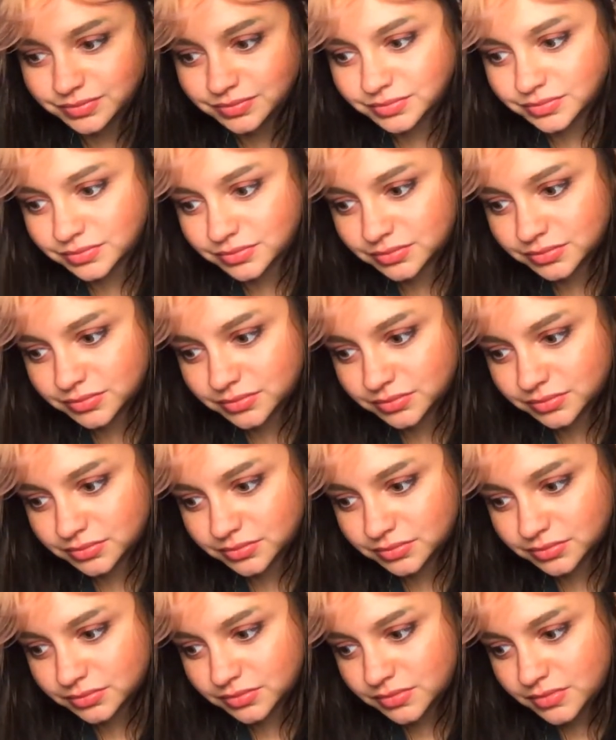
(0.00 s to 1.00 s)

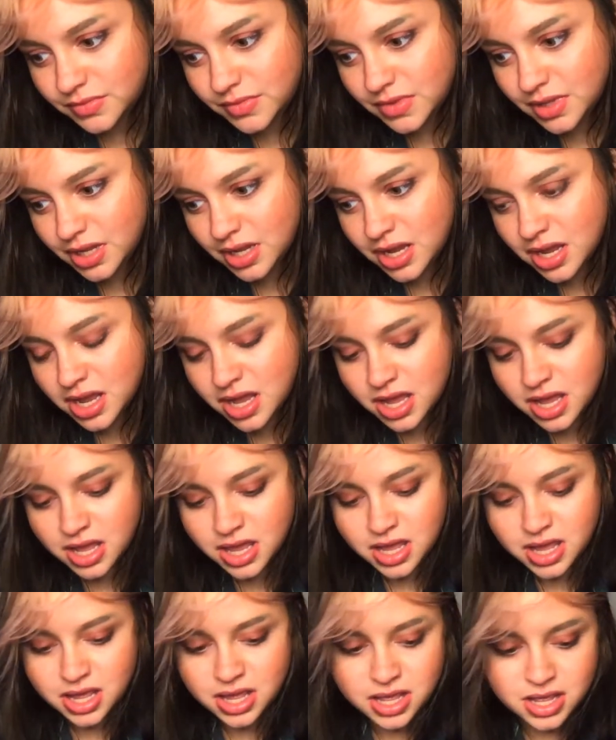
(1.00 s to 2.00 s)

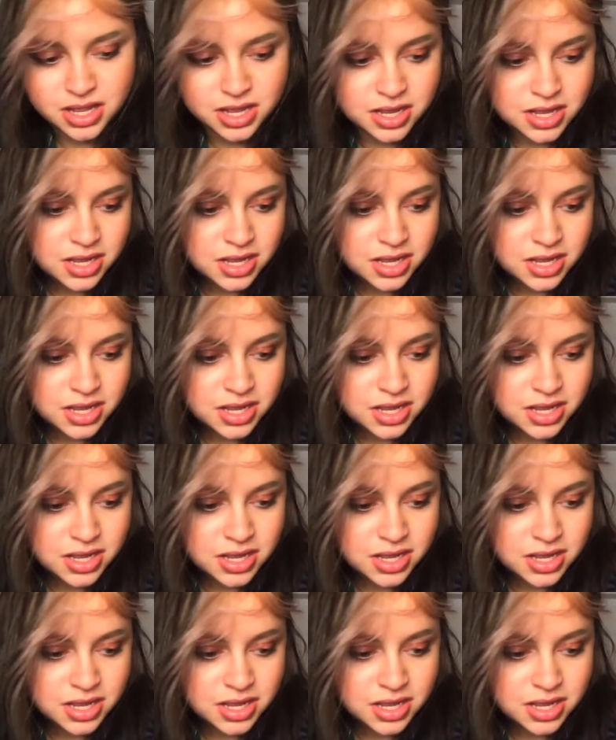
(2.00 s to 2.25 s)
[no speech]